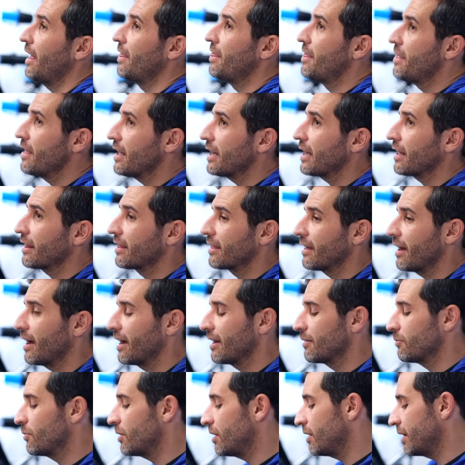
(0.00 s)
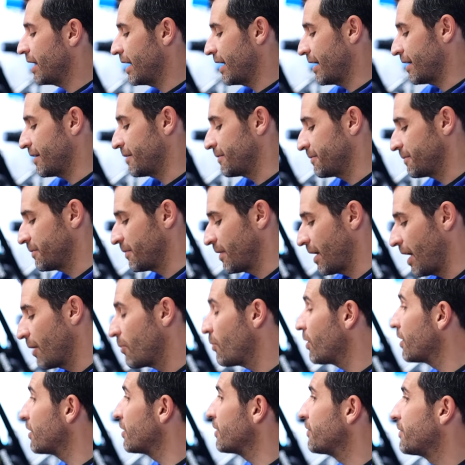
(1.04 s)
And then I thought, well, hey, I
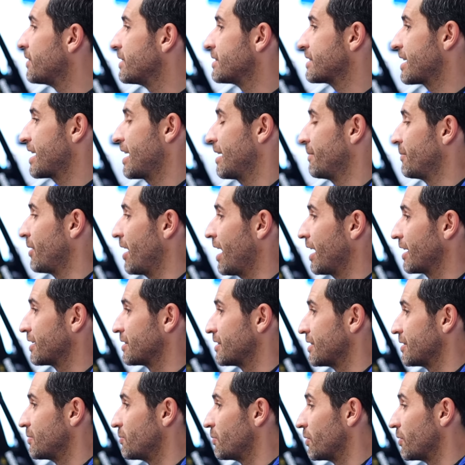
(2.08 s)
wonder if this camera actually